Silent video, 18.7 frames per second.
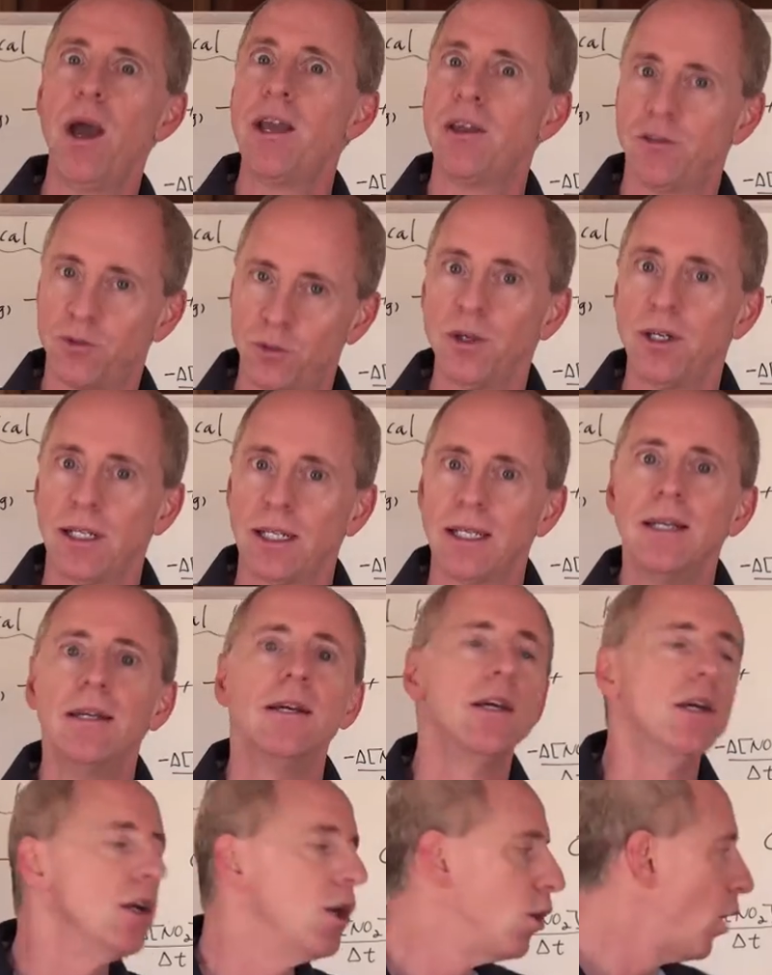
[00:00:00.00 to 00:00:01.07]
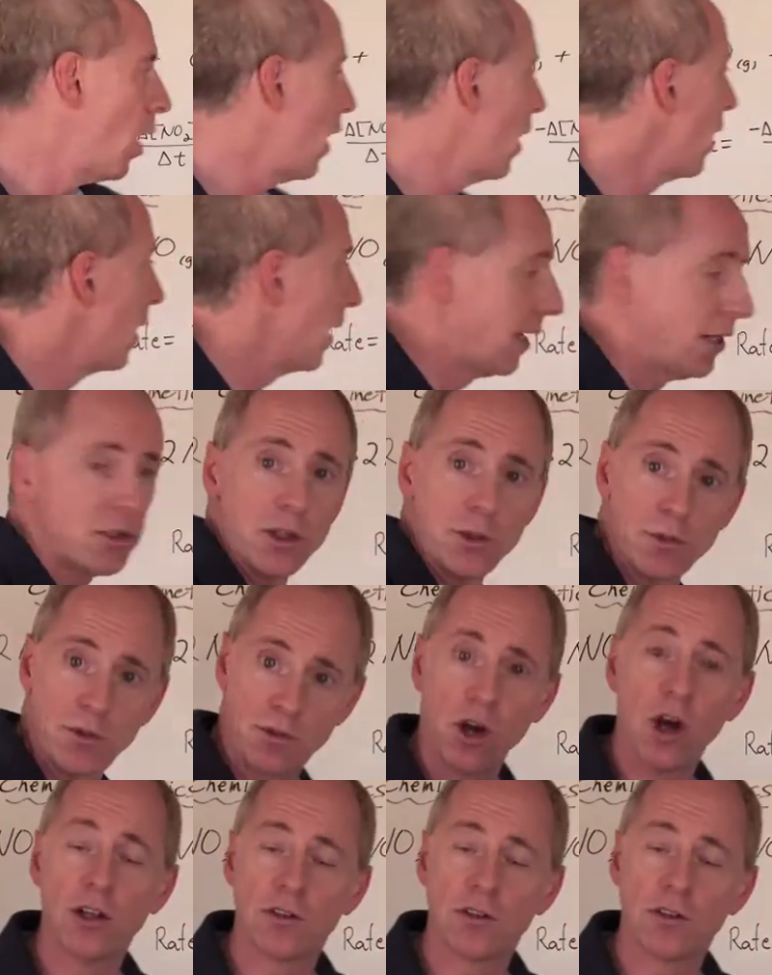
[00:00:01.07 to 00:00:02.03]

ways, really, uh, in terms of